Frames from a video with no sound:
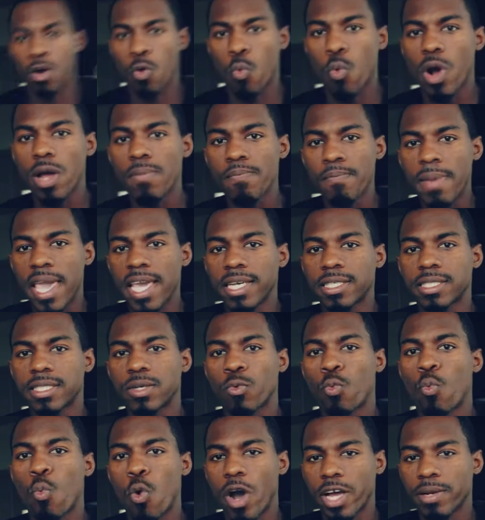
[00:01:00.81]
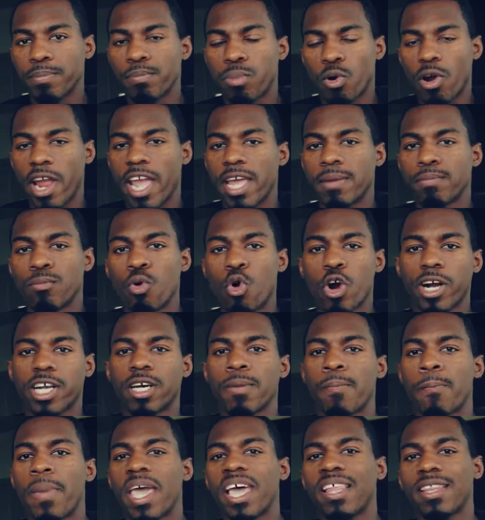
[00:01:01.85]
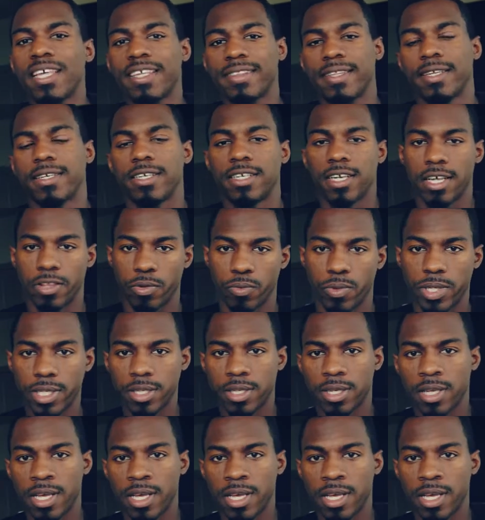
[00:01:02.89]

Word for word: What makes one brand more compelling than another one?